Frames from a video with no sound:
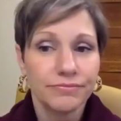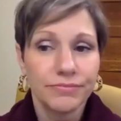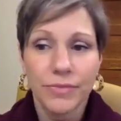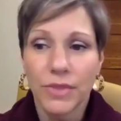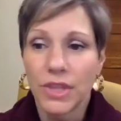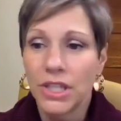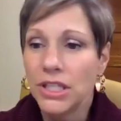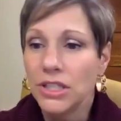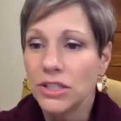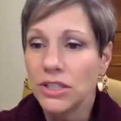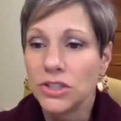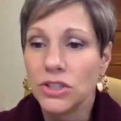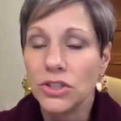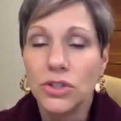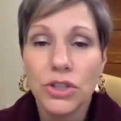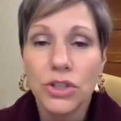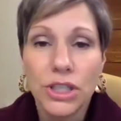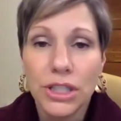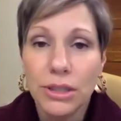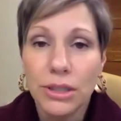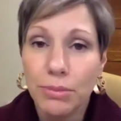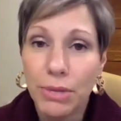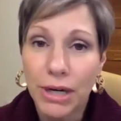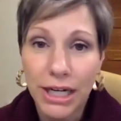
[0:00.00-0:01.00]
these
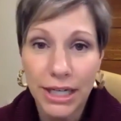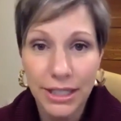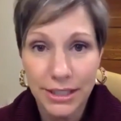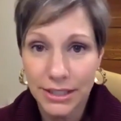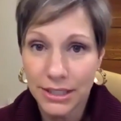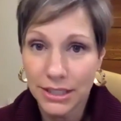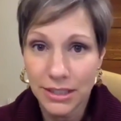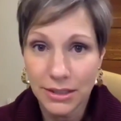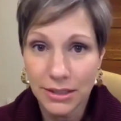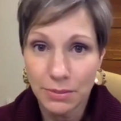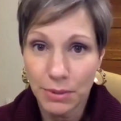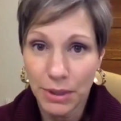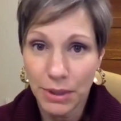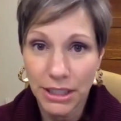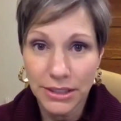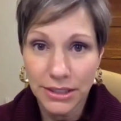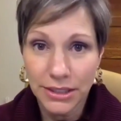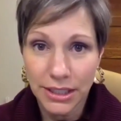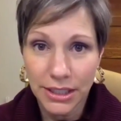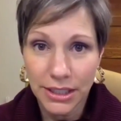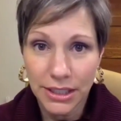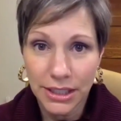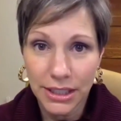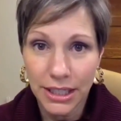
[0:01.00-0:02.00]
goodie boxes,
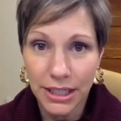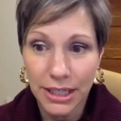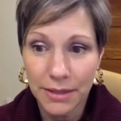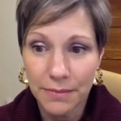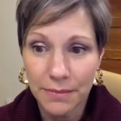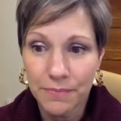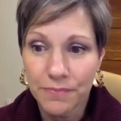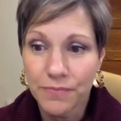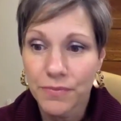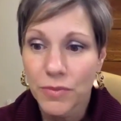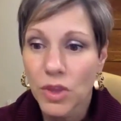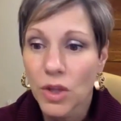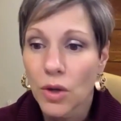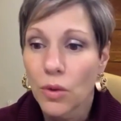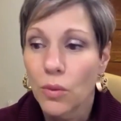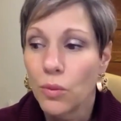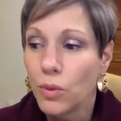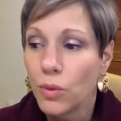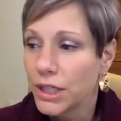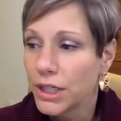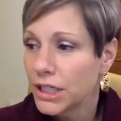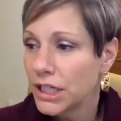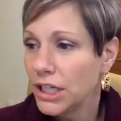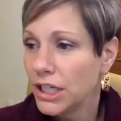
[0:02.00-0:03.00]
basically,
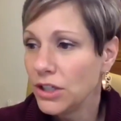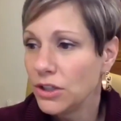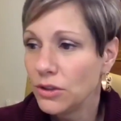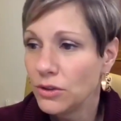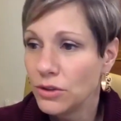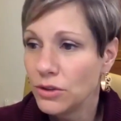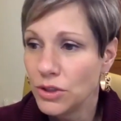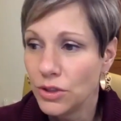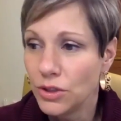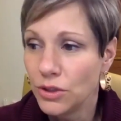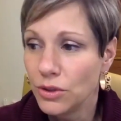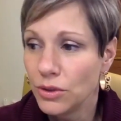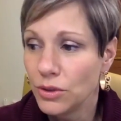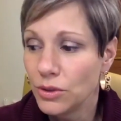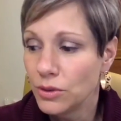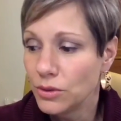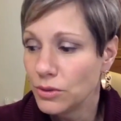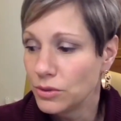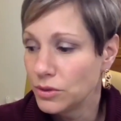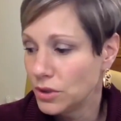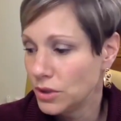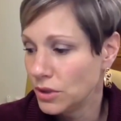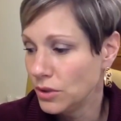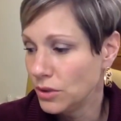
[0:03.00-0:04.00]
what can you
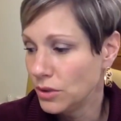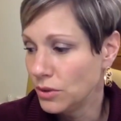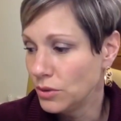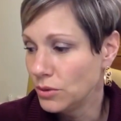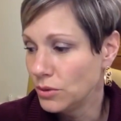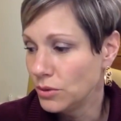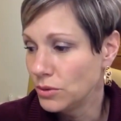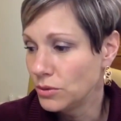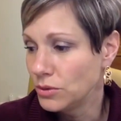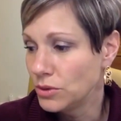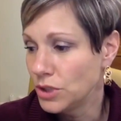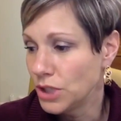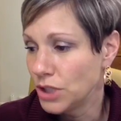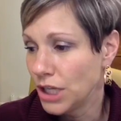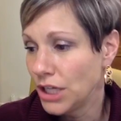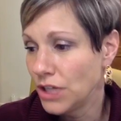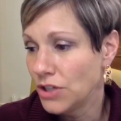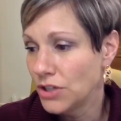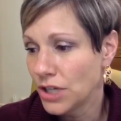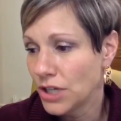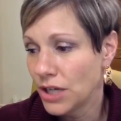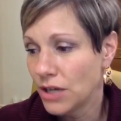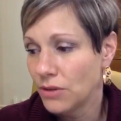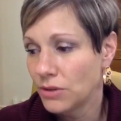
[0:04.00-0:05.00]
do to change
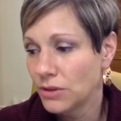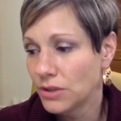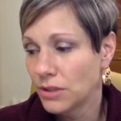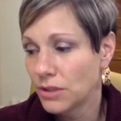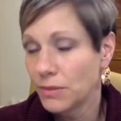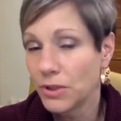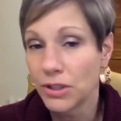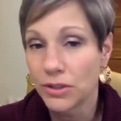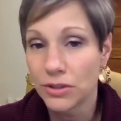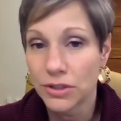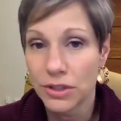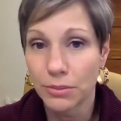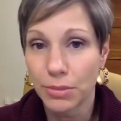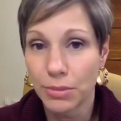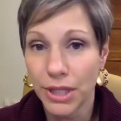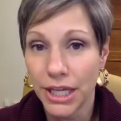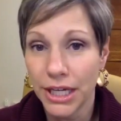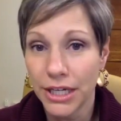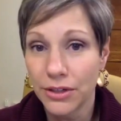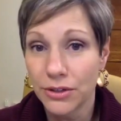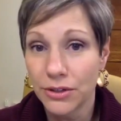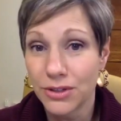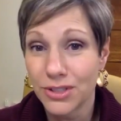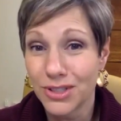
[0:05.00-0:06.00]
out some of your
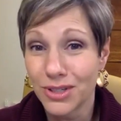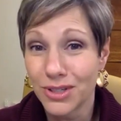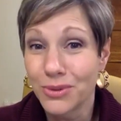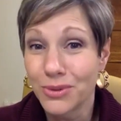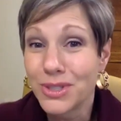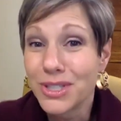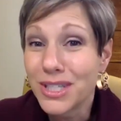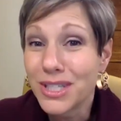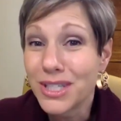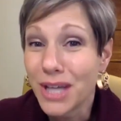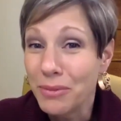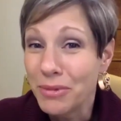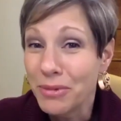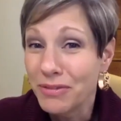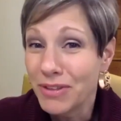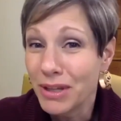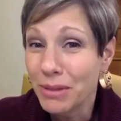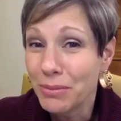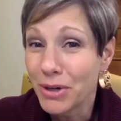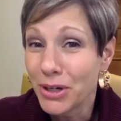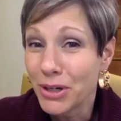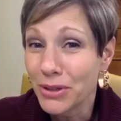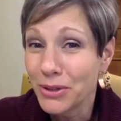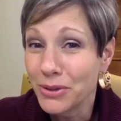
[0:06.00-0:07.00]
suppliers so some of
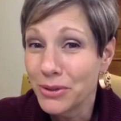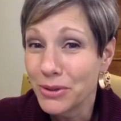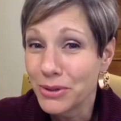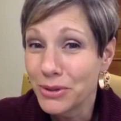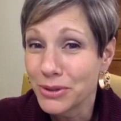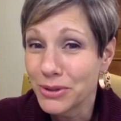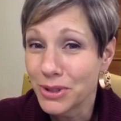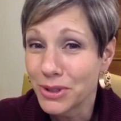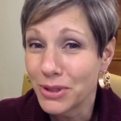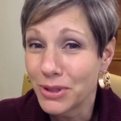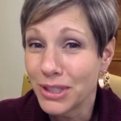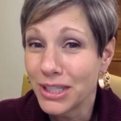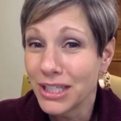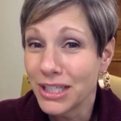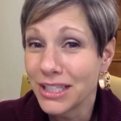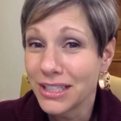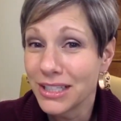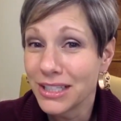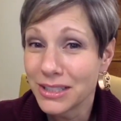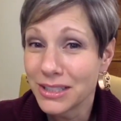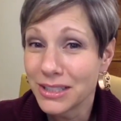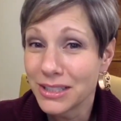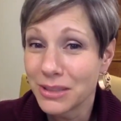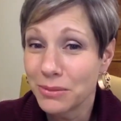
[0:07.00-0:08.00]
them are local, so you can get
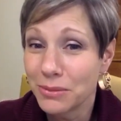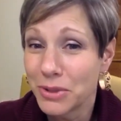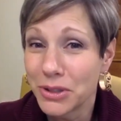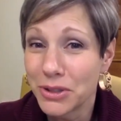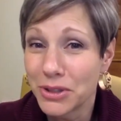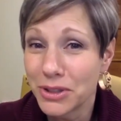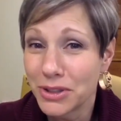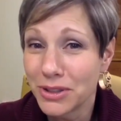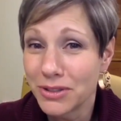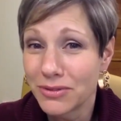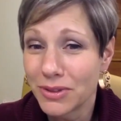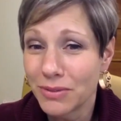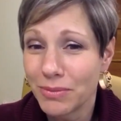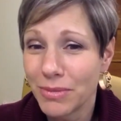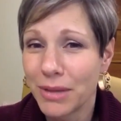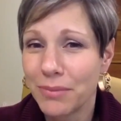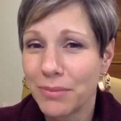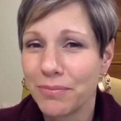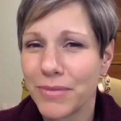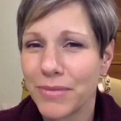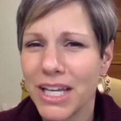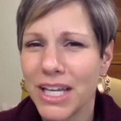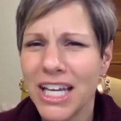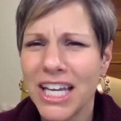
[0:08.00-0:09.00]
some of your goods from them?
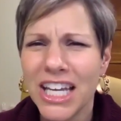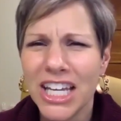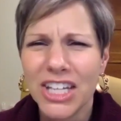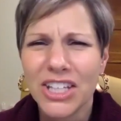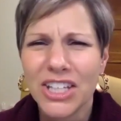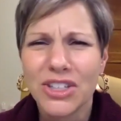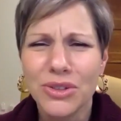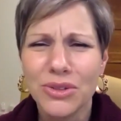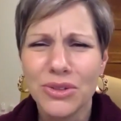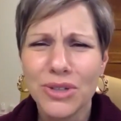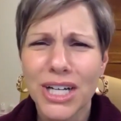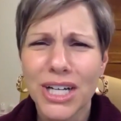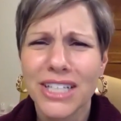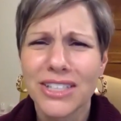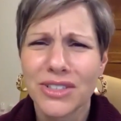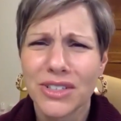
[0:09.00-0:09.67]
You guys are